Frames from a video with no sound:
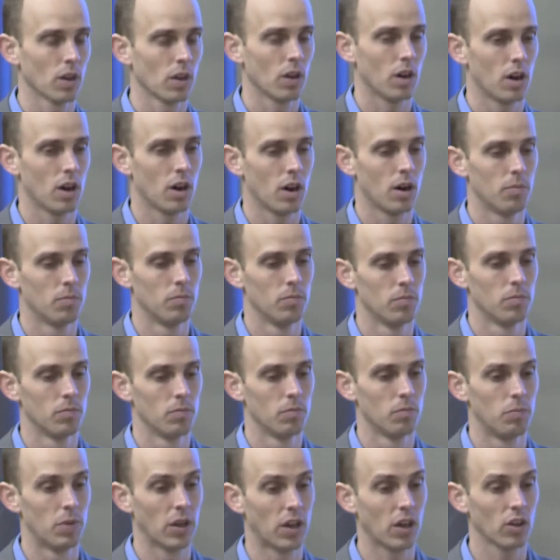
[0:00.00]
um,
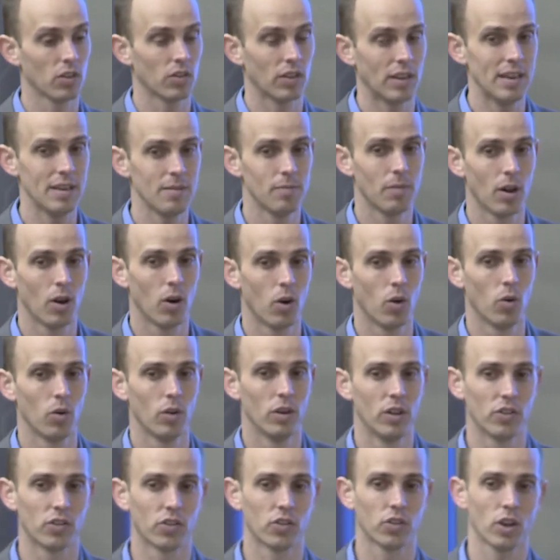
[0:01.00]
because
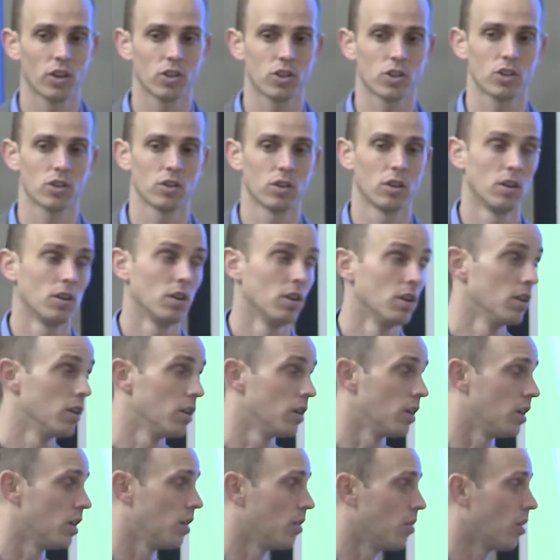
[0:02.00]
email is such
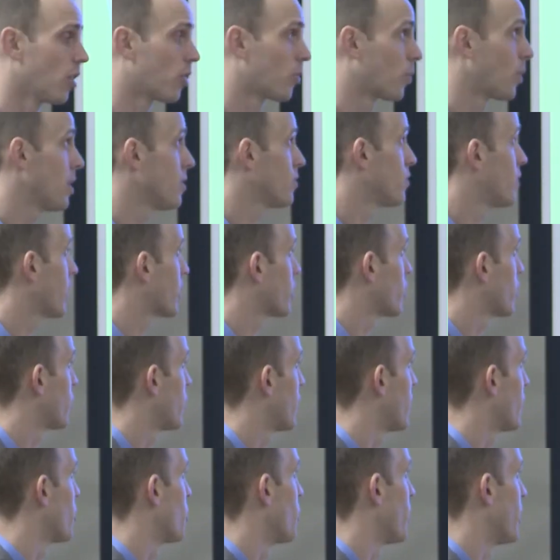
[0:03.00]
uh, a threat vector
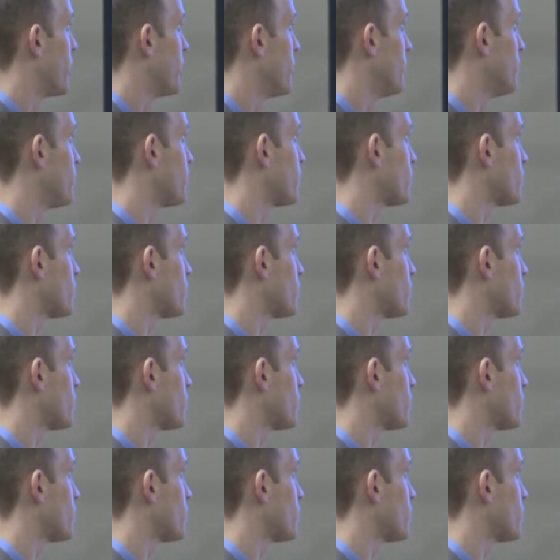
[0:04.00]
for everybody.